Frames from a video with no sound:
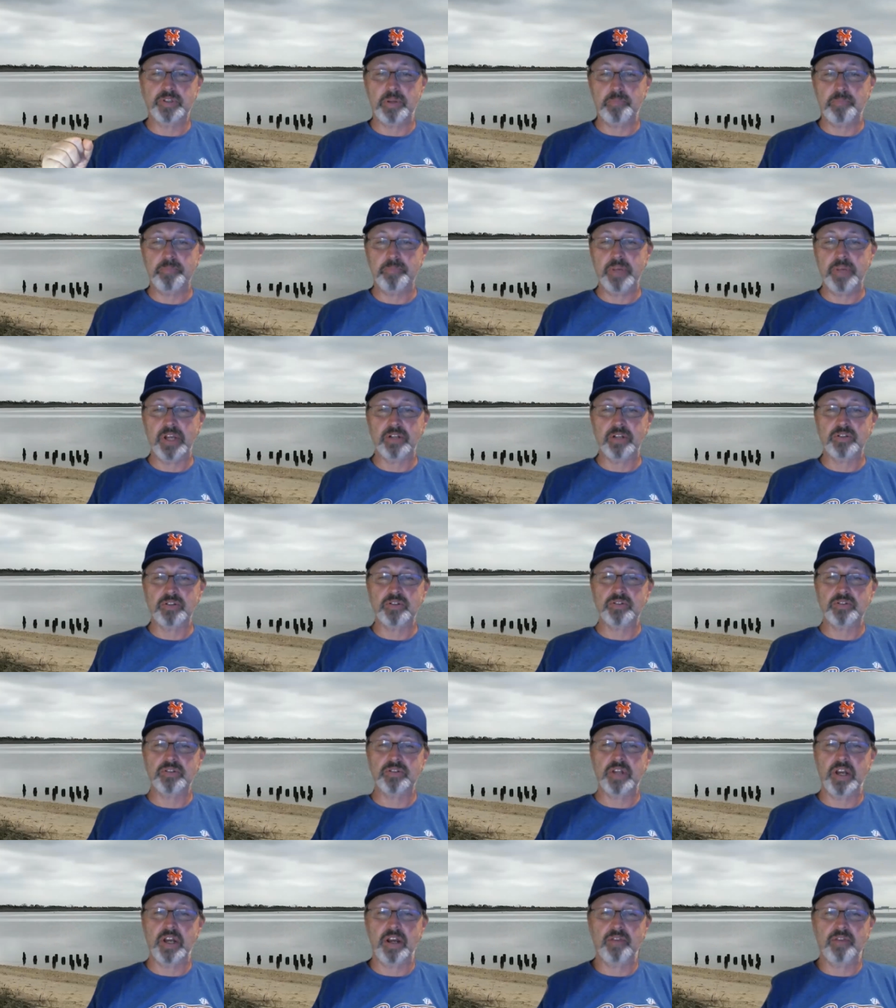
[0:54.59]
some
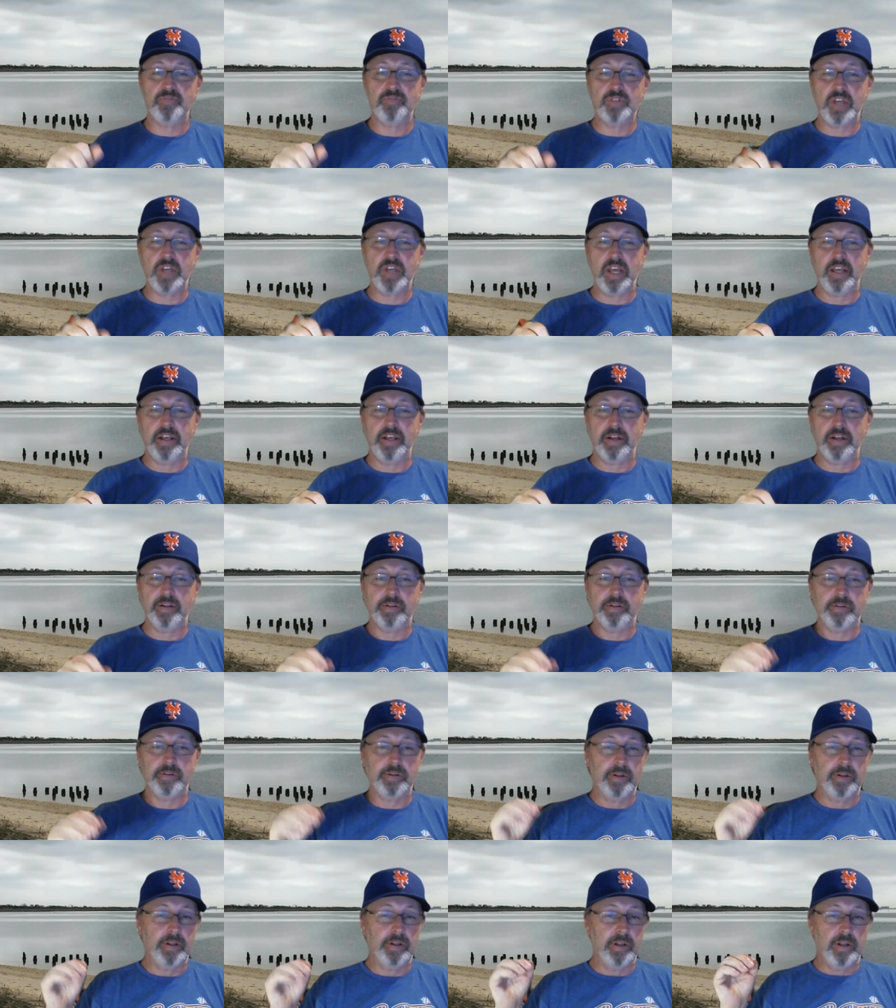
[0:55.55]
pictures that I've
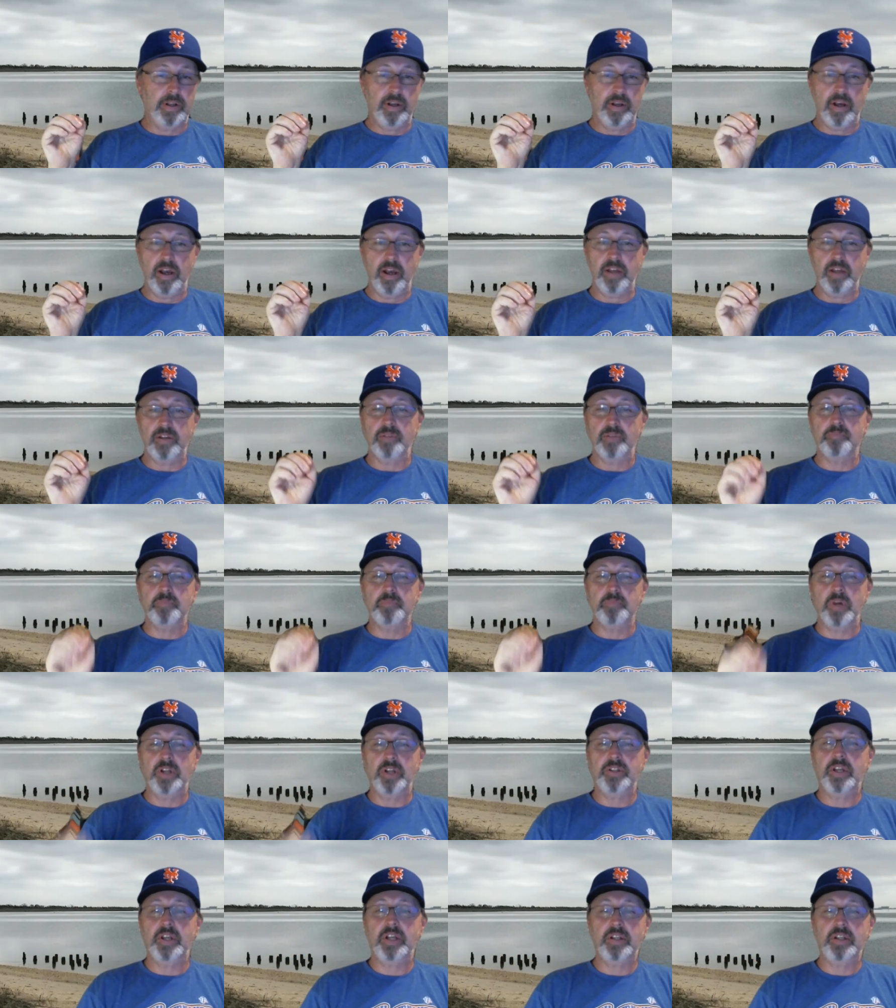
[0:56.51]
taken either
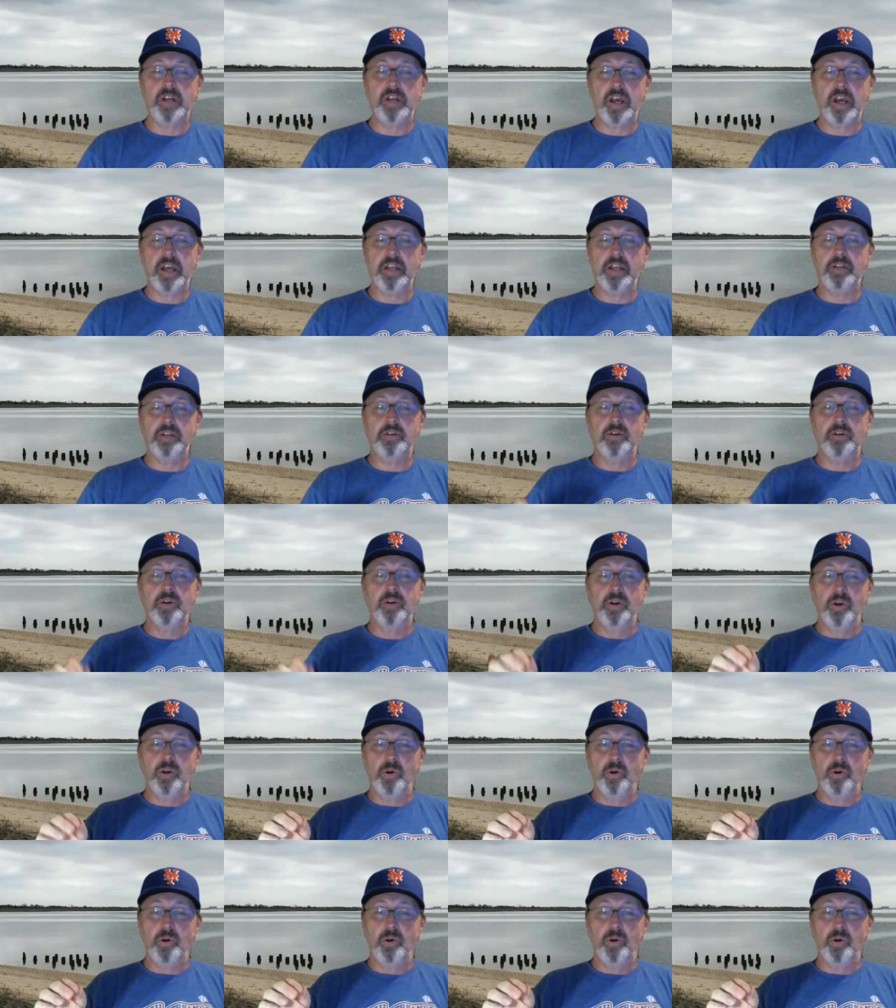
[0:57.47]
Monday night